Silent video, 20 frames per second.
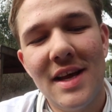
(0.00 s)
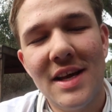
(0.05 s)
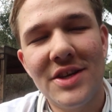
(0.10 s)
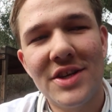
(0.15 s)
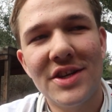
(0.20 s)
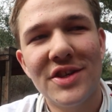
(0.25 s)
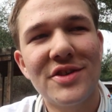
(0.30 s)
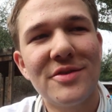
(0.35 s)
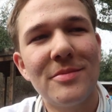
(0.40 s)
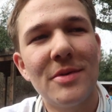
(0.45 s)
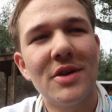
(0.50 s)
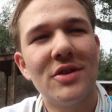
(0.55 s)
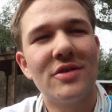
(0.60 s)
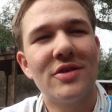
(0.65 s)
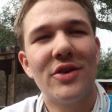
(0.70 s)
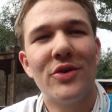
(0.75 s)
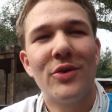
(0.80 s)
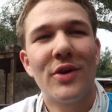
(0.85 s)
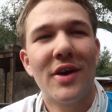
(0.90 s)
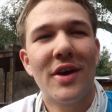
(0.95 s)
that shit smells
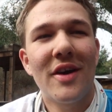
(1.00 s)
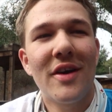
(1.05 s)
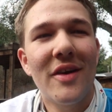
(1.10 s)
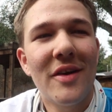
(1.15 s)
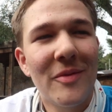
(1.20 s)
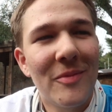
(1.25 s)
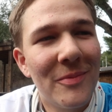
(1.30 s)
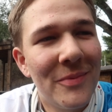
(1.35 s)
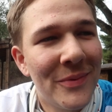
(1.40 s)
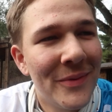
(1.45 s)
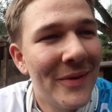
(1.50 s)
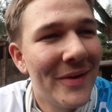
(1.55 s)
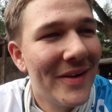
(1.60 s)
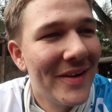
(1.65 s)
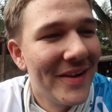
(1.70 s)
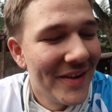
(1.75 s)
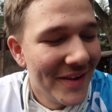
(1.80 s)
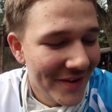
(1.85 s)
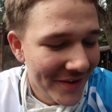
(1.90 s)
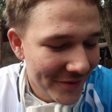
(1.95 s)
so good. I know.
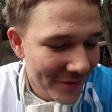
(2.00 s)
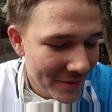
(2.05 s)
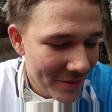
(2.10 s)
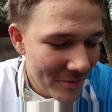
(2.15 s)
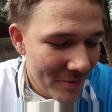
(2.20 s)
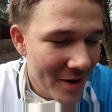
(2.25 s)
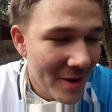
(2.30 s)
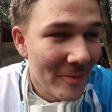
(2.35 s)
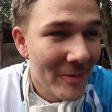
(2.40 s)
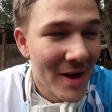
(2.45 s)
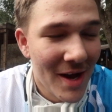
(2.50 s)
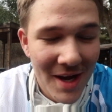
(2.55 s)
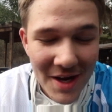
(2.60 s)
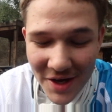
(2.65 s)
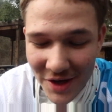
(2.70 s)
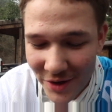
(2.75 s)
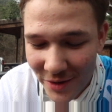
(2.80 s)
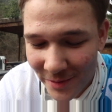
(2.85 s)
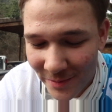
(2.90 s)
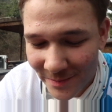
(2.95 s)
I'm riding behind you.